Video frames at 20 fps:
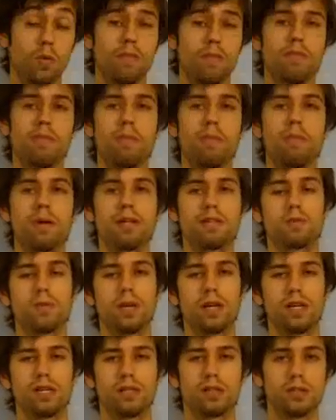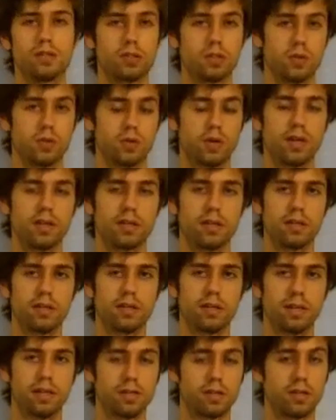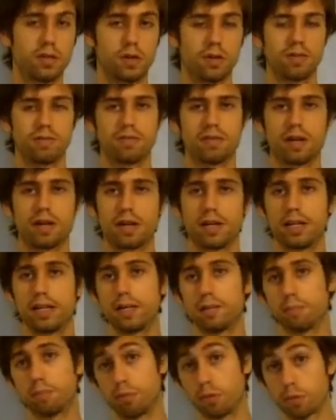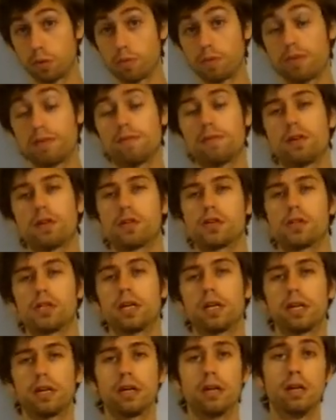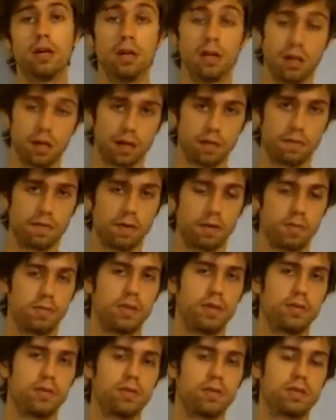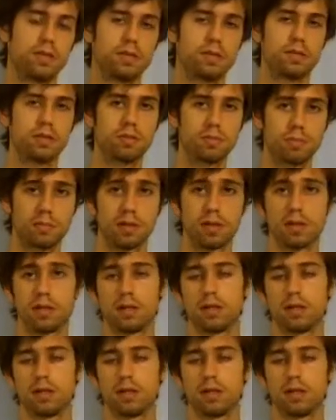One of the best ways to strengthen and tonify and improve the functioning of your immune system